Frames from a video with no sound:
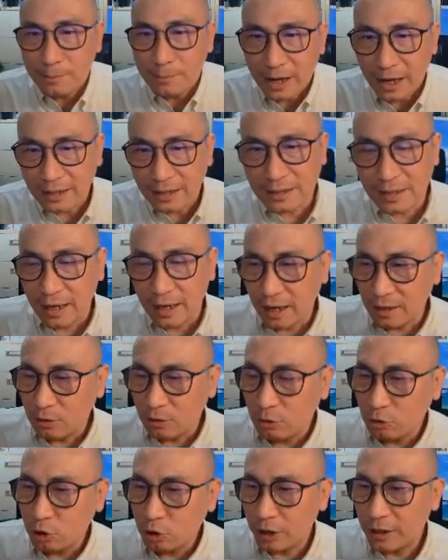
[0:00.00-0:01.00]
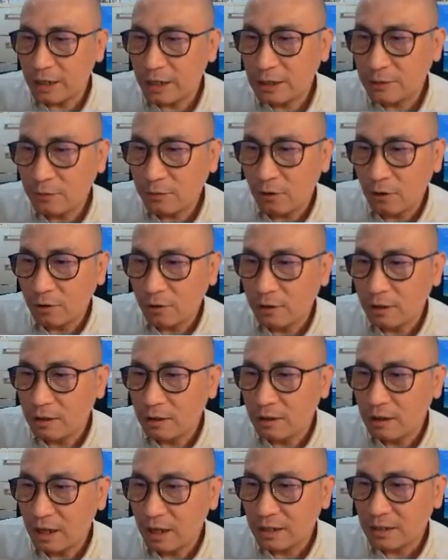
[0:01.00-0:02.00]
blessed, and do join us for the
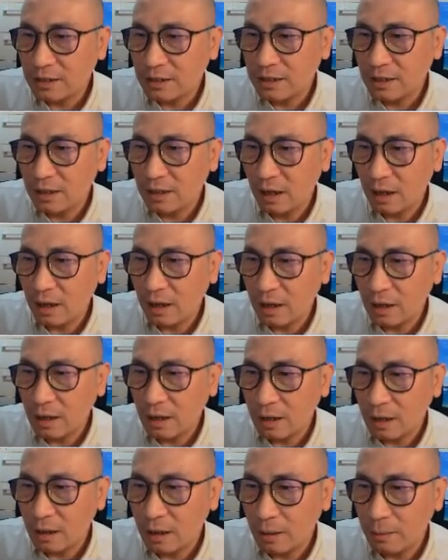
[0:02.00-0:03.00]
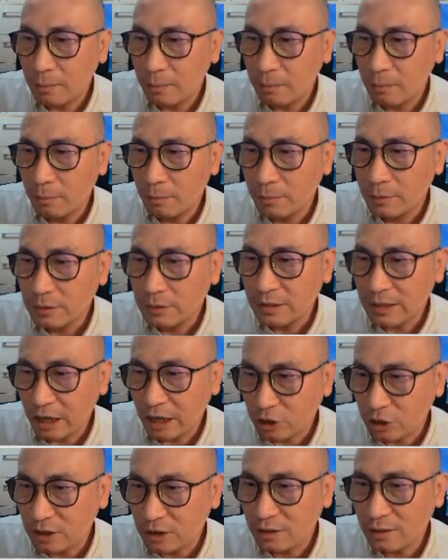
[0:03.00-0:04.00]
next
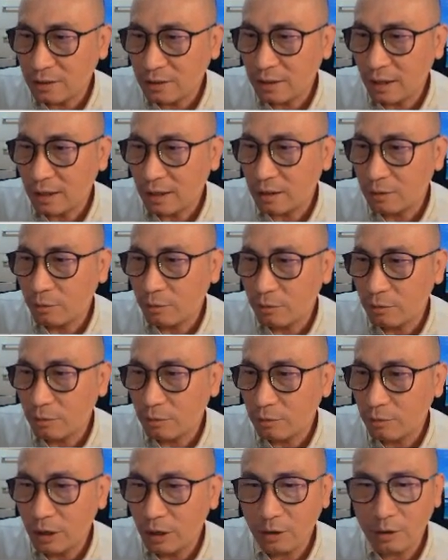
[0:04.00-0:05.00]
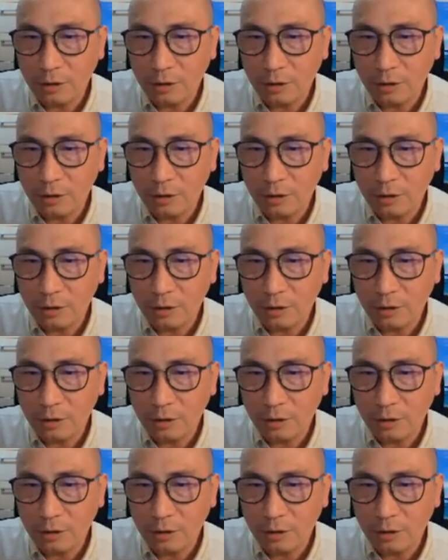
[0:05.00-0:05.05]
session that we're